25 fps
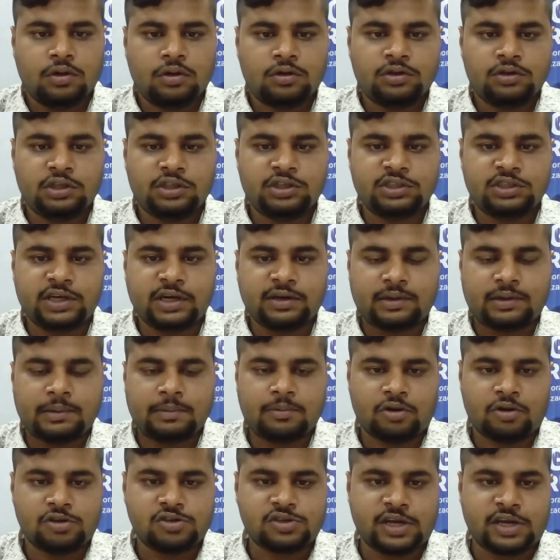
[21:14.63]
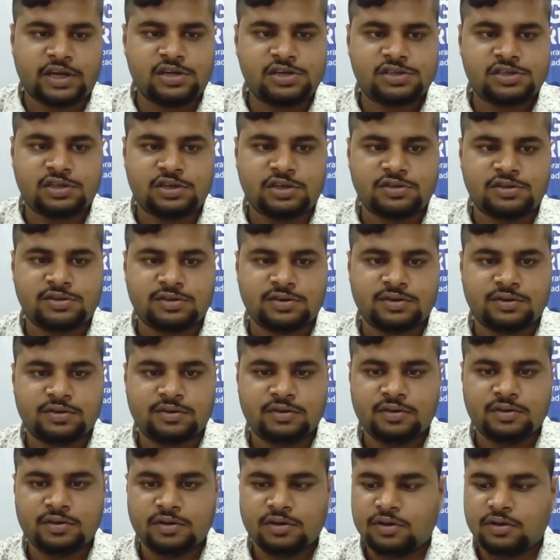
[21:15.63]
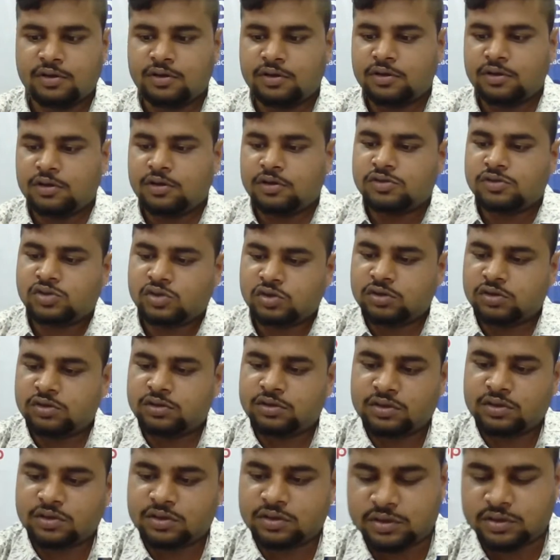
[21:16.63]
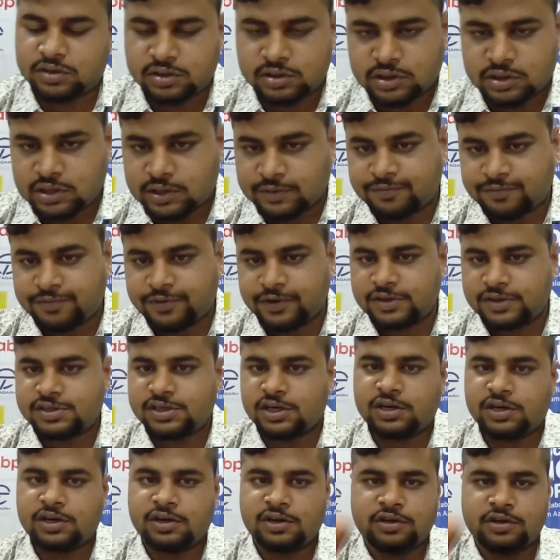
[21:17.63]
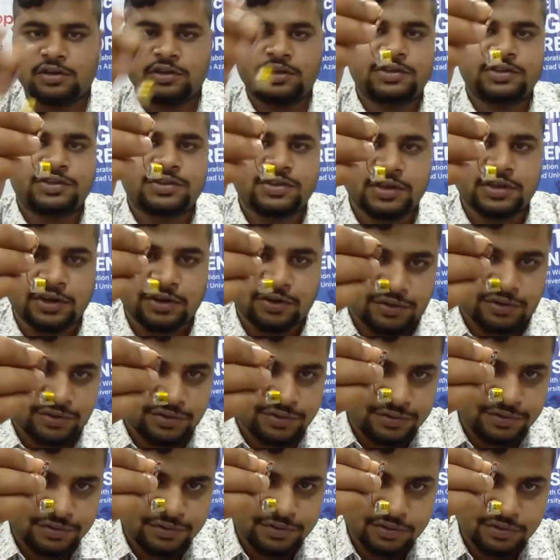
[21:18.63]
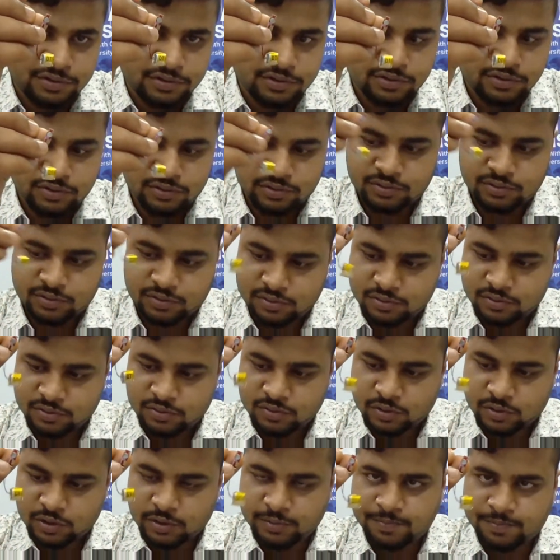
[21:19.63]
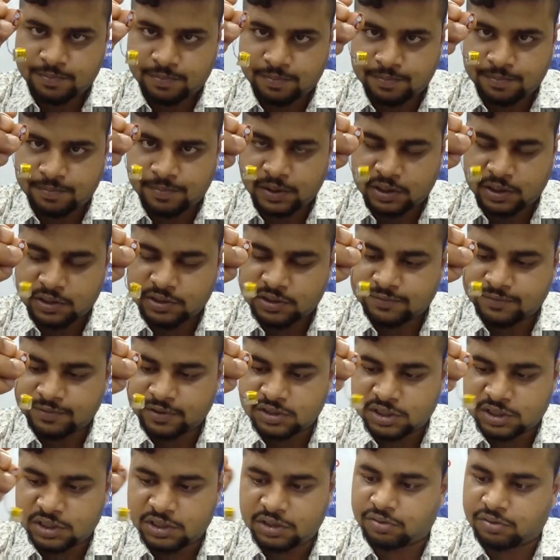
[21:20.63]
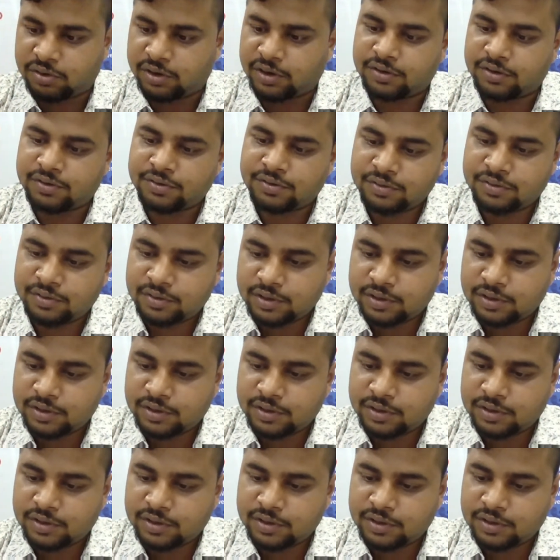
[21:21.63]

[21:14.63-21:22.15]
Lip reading: This is active noise cancellation. So the feature is here. We plug the feature into it.